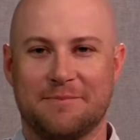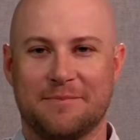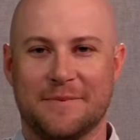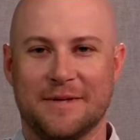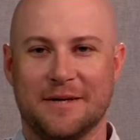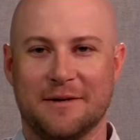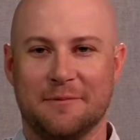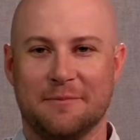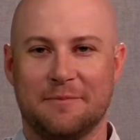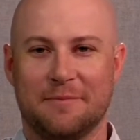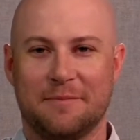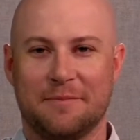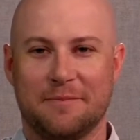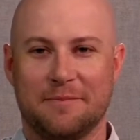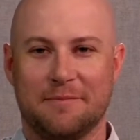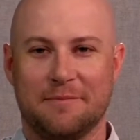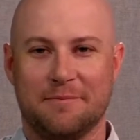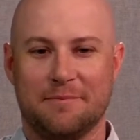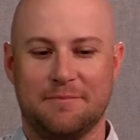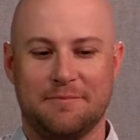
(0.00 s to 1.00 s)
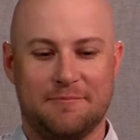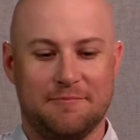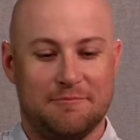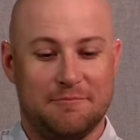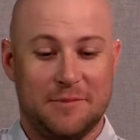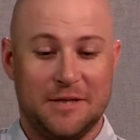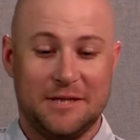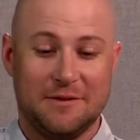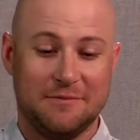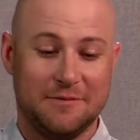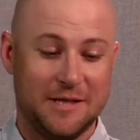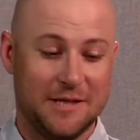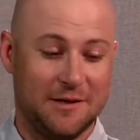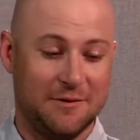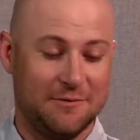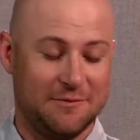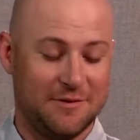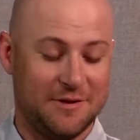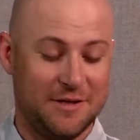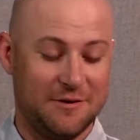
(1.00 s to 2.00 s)
No. But, you
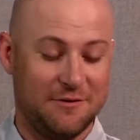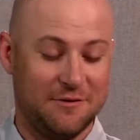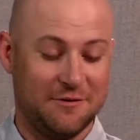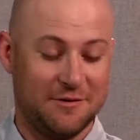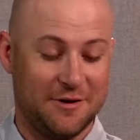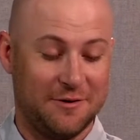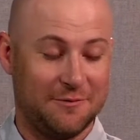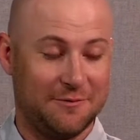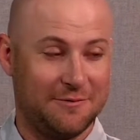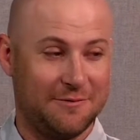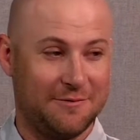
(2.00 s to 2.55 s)
know, each his own.